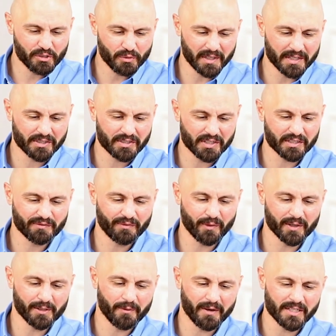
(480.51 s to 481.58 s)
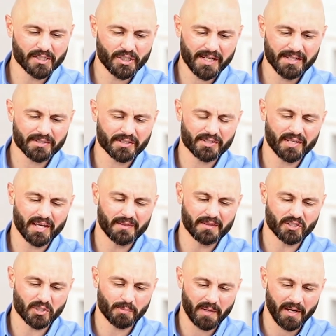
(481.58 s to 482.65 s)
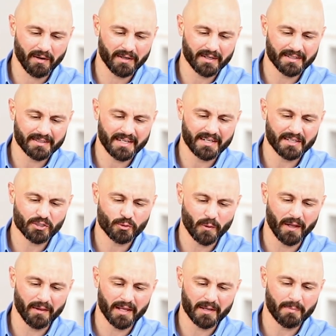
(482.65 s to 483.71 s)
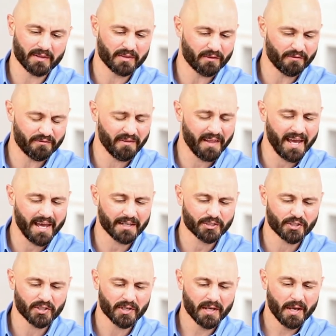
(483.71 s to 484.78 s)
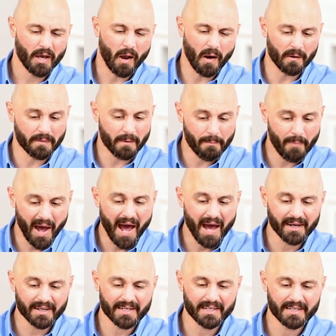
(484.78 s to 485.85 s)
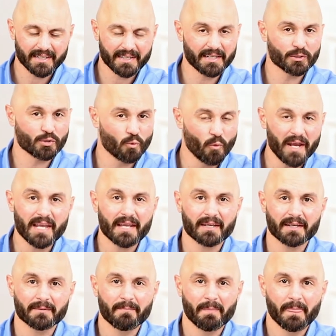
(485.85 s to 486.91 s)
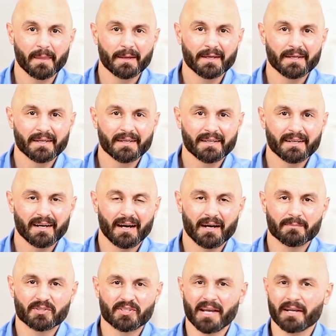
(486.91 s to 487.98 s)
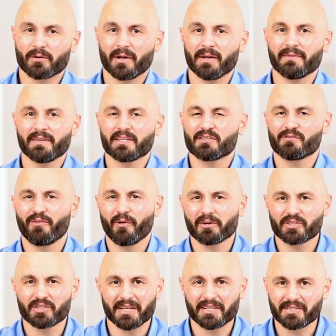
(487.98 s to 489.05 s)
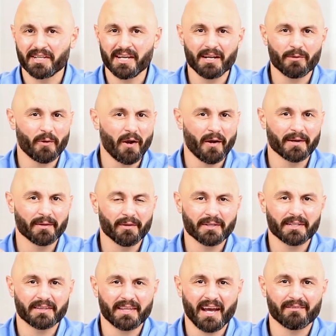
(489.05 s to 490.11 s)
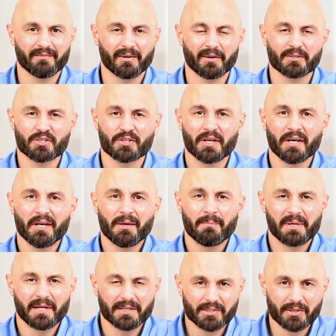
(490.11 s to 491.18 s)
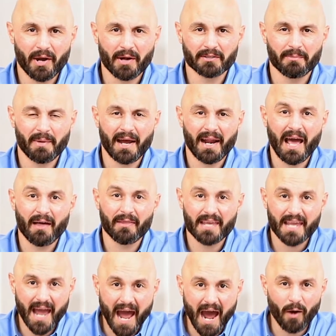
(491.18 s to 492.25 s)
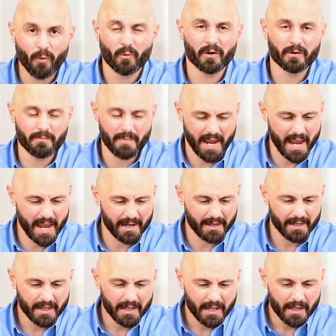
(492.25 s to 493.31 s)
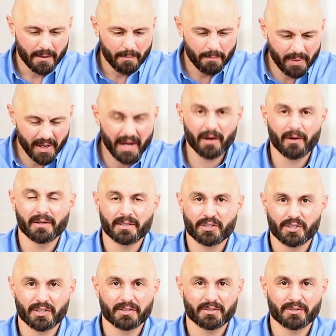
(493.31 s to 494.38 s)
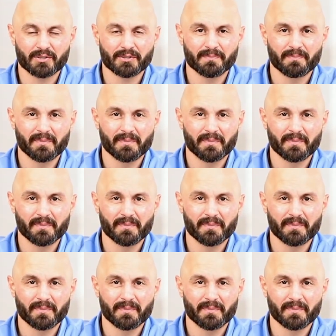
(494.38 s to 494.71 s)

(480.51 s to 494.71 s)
26:41, Jesus said, the spirit indeed is willing, but the flesh or the body is weak. 2 Corinthians 4:16, we already looked at that verse, but it's talked about how the outward man perishes.